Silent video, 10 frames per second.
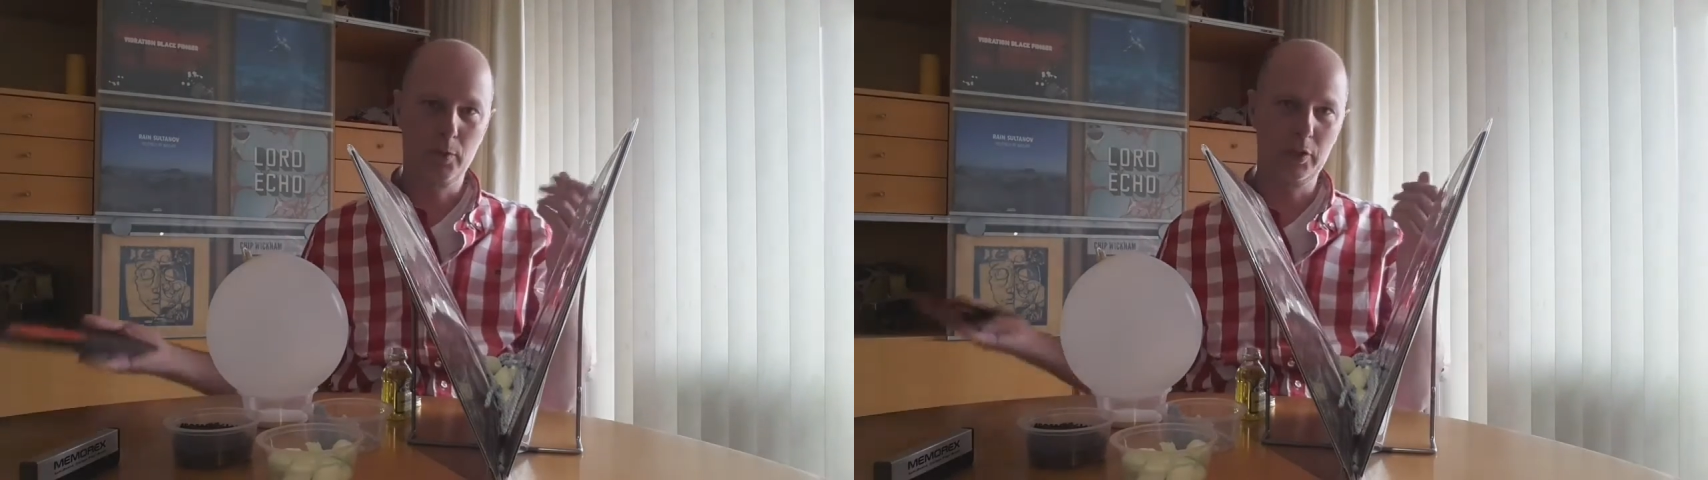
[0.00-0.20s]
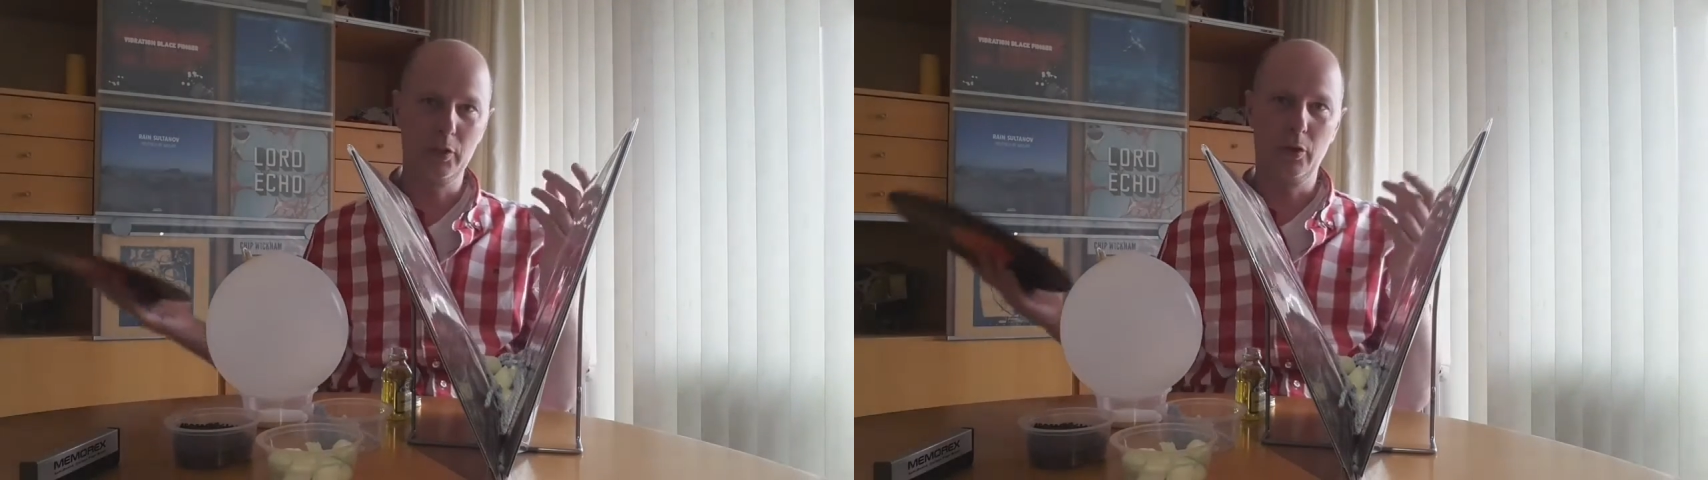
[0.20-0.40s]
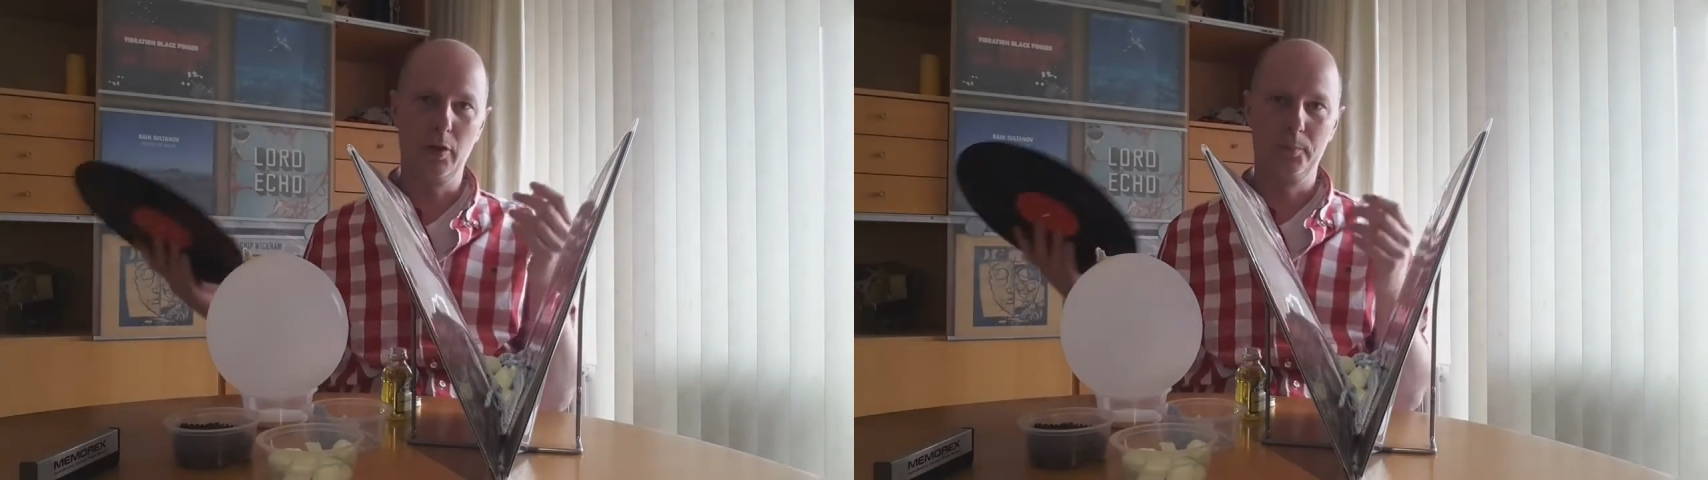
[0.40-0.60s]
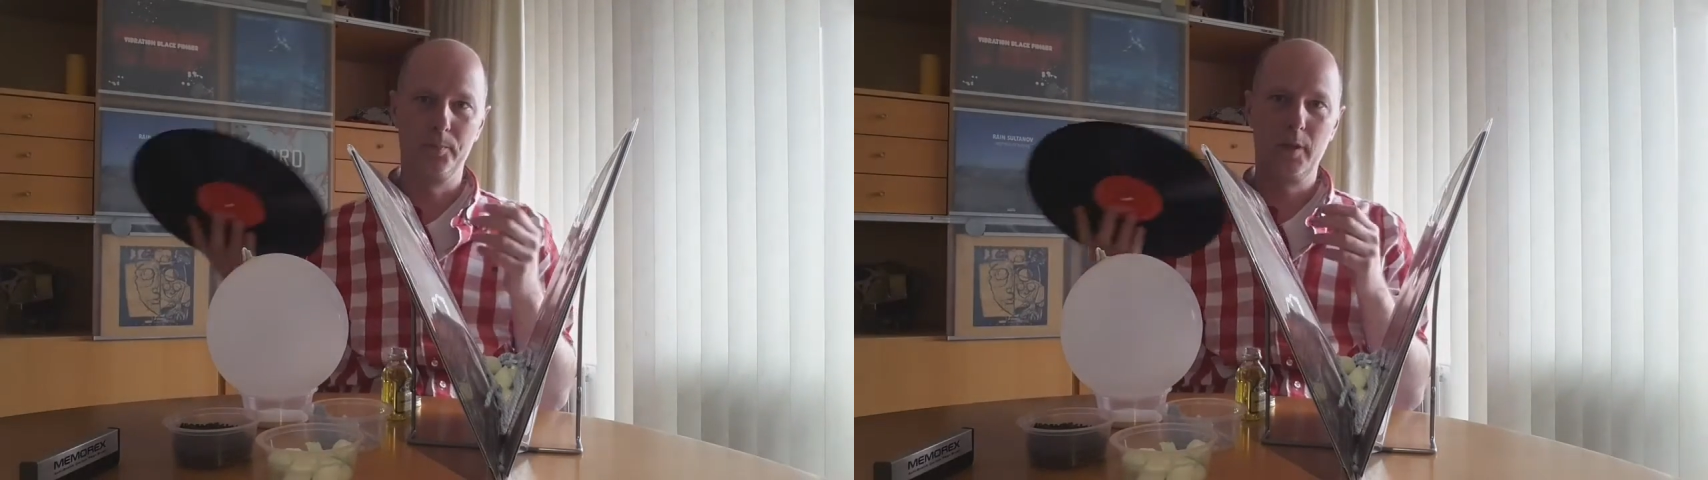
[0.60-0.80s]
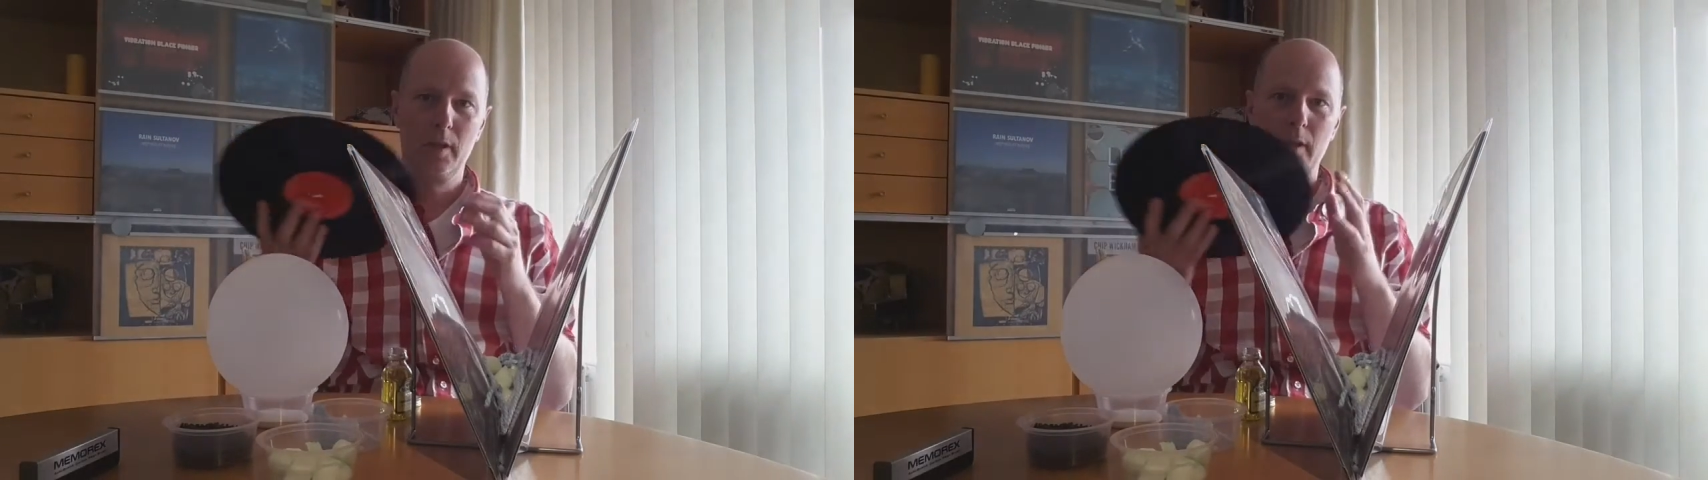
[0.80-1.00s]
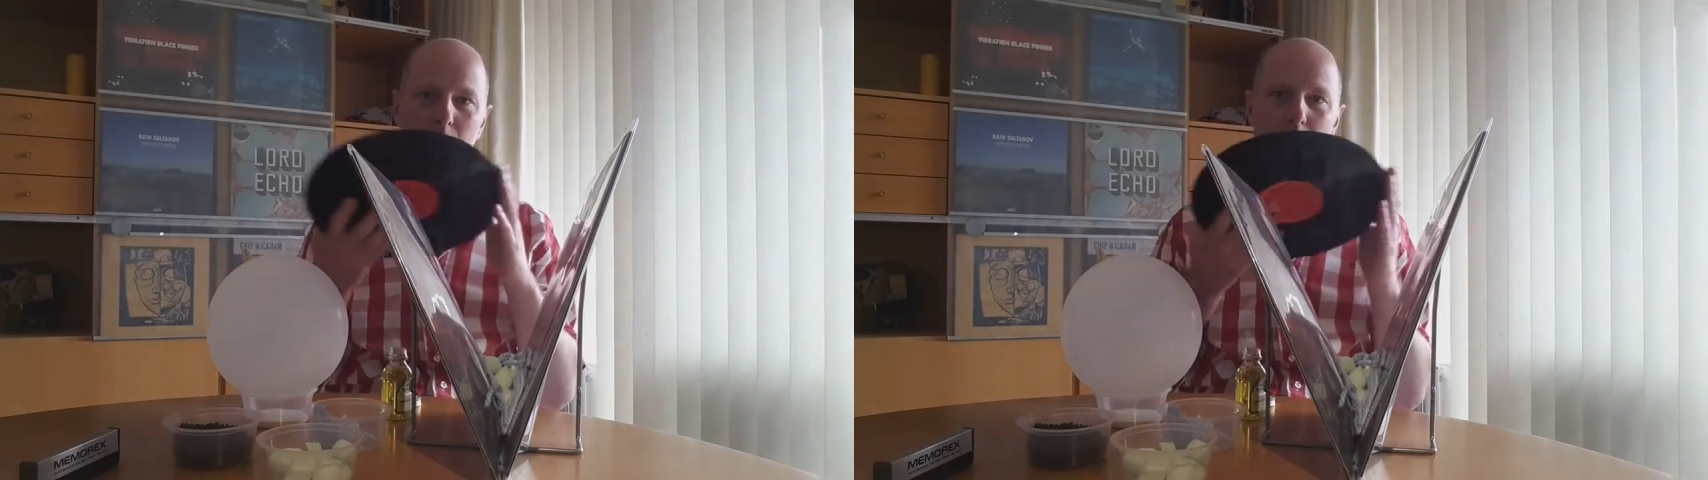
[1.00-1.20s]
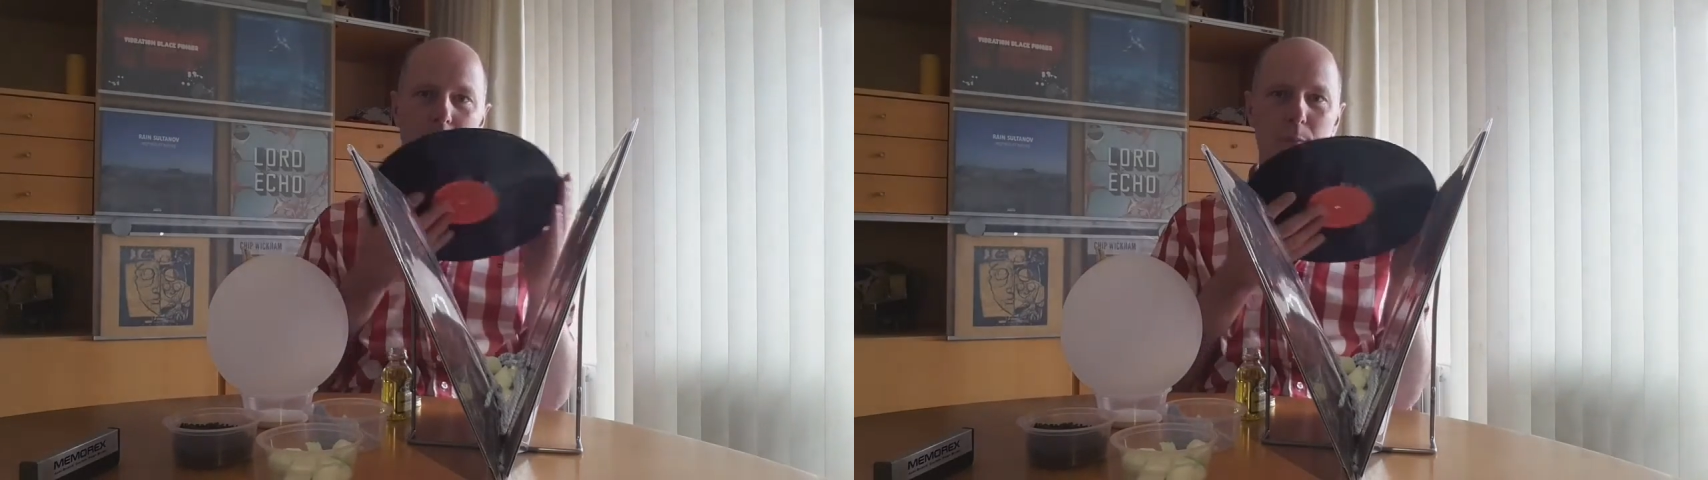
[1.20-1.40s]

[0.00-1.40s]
body oil. And